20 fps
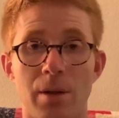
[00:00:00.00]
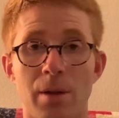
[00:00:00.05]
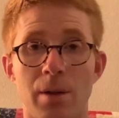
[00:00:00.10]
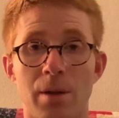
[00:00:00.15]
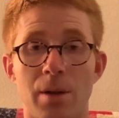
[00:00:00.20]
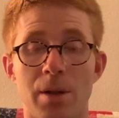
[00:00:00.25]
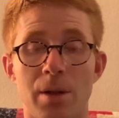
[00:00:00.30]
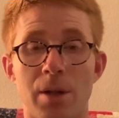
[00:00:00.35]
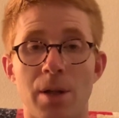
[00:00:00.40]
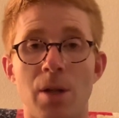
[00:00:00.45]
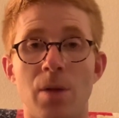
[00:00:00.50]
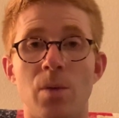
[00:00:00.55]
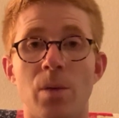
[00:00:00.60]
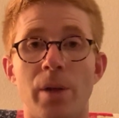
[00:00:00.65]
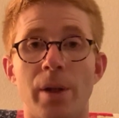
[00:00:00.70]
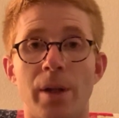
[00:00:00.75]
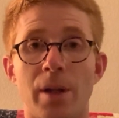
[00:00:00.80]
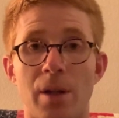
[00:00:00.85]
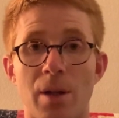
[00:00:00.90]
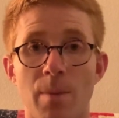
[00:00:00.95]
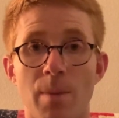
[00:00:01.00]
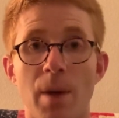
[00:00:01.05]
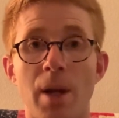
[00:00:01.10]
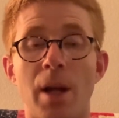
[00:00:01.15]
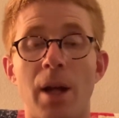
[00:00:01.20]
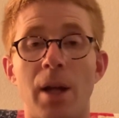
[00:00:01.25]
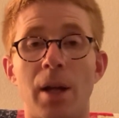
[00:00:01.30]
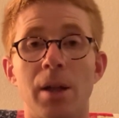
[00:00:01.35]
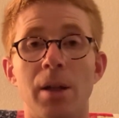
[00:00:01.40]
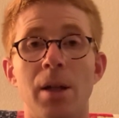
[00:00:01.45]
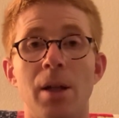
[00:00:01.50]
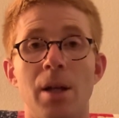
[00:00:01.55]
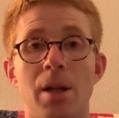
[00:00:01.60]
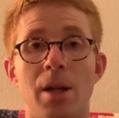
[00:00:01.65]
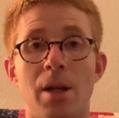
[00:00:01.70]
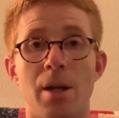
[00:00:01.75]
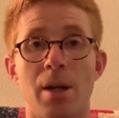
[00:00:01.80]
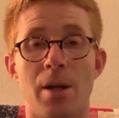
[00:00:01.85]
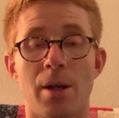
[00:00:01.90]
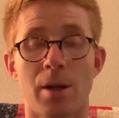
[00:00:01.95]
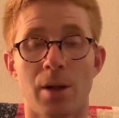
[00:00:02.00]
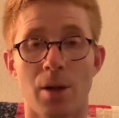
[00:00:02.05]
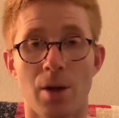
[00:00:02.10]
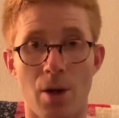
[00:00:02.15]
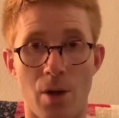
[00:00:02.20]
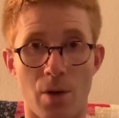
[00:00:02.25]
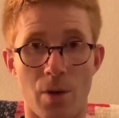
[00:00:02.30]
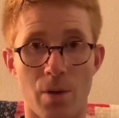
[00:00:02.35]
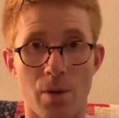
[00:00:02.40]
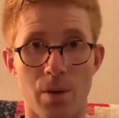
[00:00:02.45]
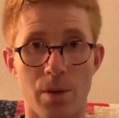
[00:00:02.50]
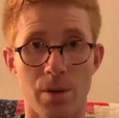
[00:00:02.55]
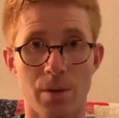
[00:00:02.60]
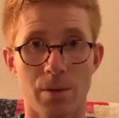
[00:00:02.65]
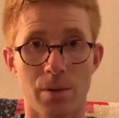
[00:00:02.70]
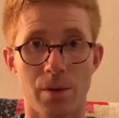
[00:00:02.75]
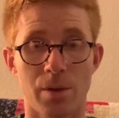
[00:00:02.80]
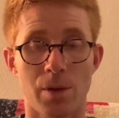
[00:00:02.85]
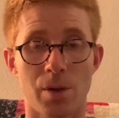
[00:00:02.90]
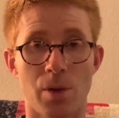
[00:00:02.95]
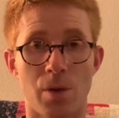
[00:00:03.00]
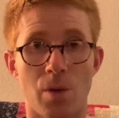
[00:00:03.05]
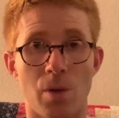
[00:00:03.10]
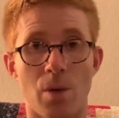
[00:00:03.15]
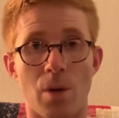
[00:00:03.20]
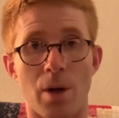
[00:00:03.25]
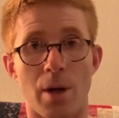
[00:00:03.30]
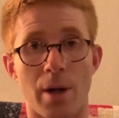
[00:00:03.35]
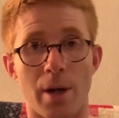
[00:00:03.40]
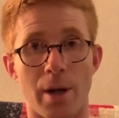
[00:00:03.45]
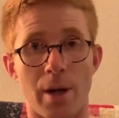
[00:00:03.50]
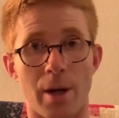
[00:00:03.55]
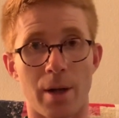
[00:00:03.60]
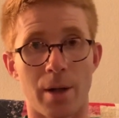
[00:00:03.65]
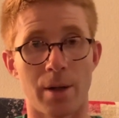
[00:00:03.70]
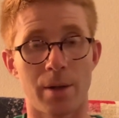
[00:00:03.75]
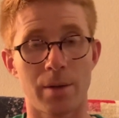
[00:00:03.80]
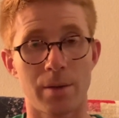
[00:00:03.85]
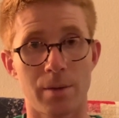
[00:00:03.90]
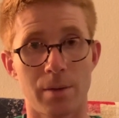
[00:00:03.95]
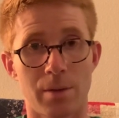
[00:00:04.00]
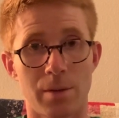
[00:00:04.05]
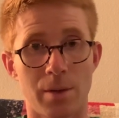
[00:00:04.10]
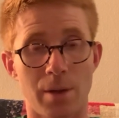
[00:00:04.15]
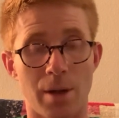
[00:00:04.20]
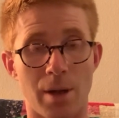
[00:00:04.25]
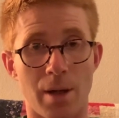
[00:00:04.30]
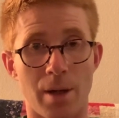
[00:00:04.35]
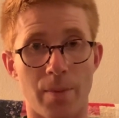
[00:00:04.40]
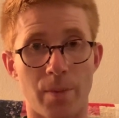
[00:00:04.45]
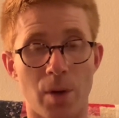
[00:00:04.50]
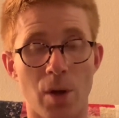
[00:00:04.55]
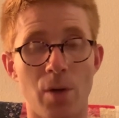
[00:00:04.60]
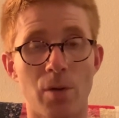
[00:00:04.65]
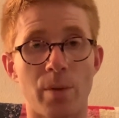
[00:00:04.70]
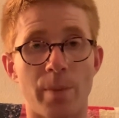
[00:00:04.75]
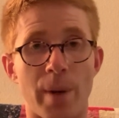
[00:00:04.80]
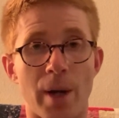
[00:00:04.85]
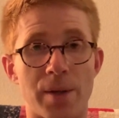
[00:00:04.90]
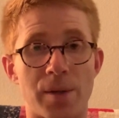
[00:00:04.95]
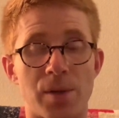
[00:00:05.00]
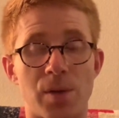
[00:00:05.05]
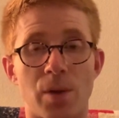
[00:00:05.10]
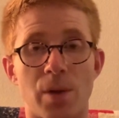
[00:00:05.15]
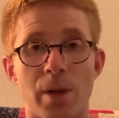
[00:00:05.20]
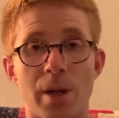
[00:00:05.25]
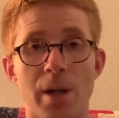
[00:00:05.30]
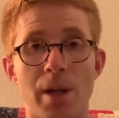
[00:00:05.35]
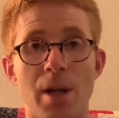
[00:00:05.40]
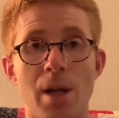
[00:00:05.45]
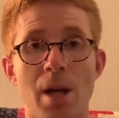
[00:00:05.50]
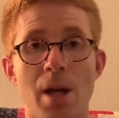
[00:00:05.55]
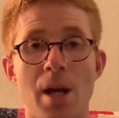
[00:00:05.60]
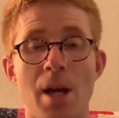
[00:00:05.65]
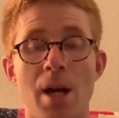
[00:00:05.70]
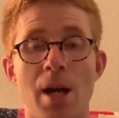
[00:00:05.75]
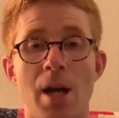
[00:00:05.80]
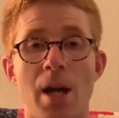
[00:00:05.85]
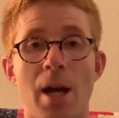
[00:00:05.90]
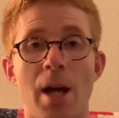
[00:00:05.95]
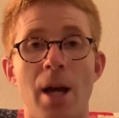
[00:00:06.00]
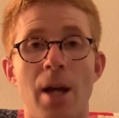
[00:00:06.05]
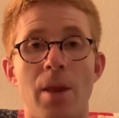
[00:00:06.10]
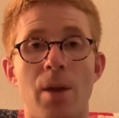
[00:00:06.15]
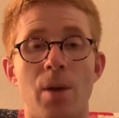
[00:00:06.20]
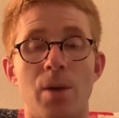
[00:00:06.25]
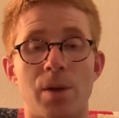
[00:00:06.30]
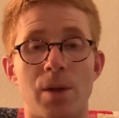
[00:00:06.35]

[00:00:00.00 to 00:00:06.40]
continually committing code to our code repository, and those